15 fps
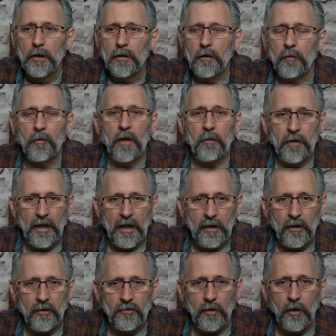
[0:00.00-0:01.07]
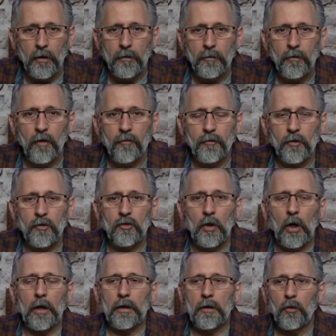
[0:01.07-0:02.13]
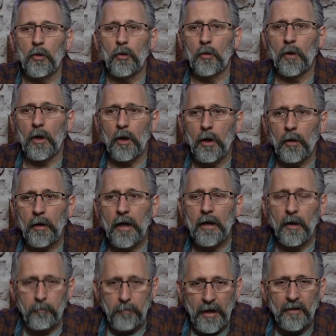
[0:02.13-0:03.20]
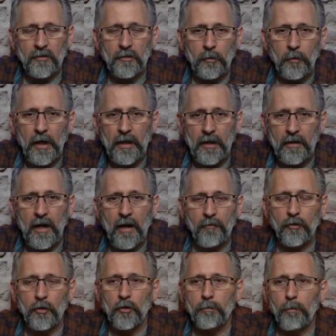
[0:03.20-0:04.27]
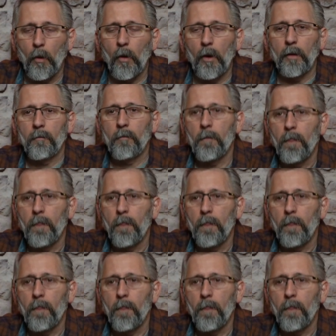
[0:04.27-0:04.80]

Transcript: Then we had our first son, who ended up passing away the day after he was born.